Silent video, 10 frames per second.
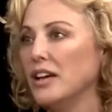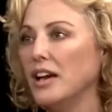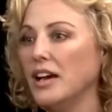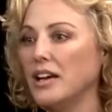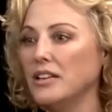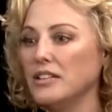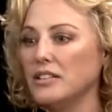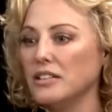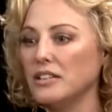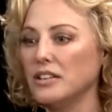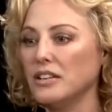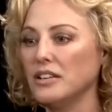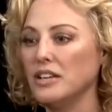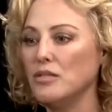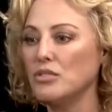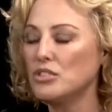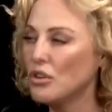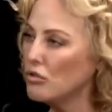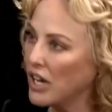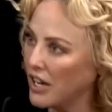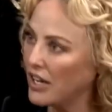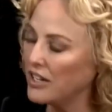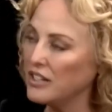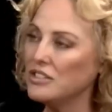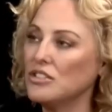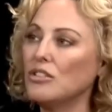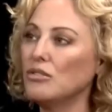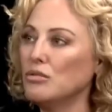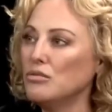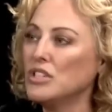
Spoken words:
And he was so kind and so